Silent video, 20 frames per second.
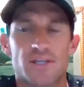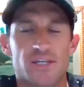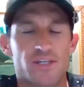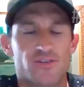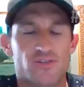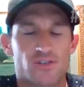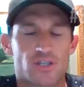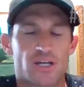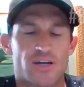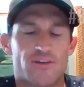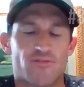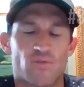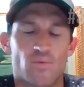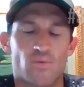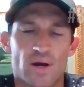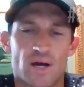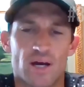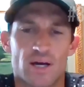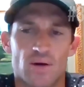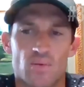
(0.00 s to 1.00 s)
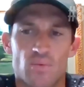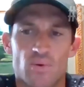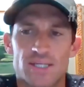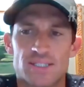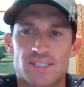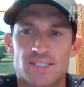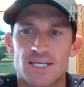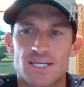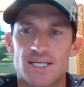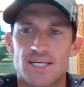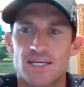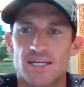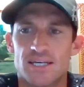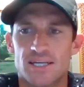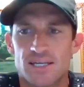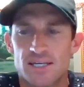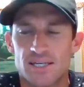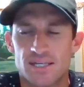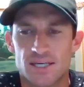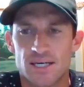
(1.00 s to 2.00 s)
Then you still have Wesley,
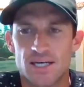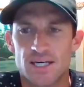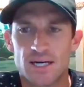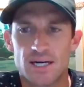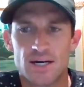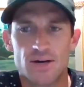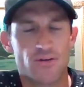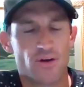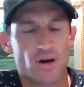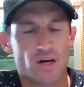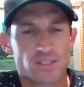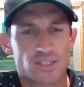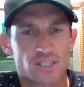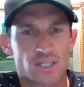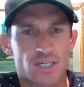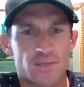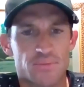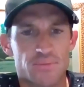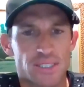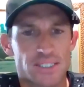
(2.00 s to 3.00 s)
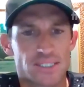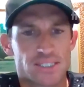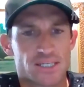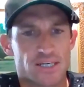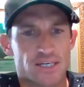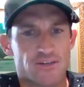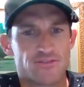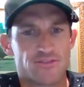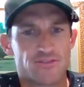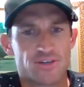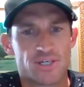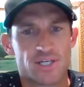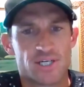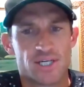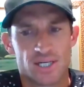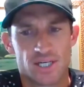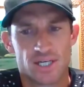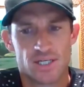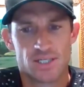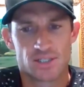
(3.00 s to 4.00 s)
Raza, and myself.
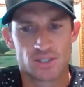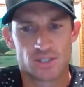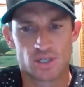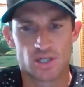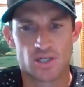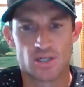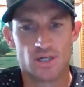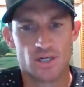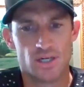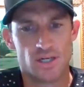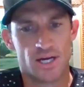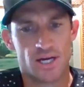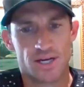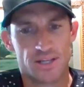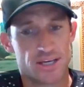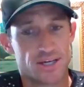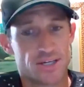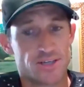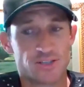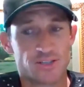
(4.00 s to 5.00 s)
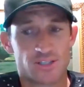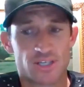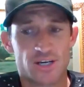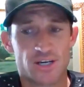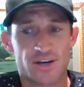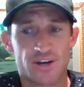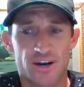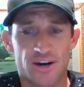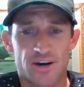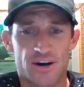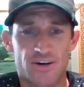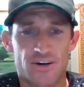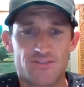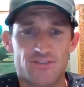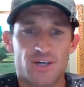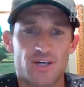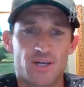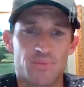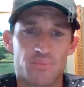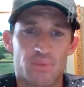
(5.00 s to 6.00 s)
So, and then still in
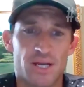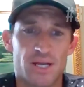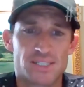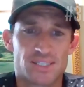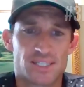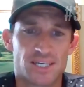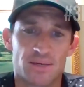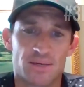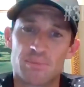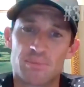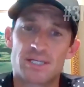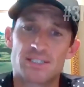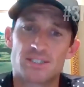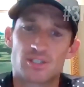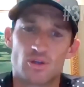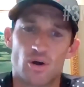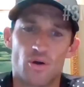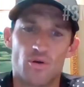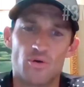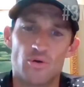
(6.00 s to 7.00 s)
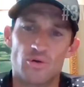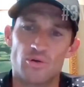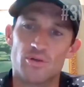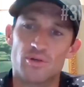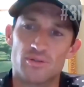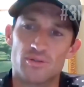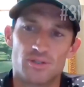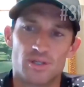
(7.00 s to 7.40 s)
Garaba and Blessing, plus Donald.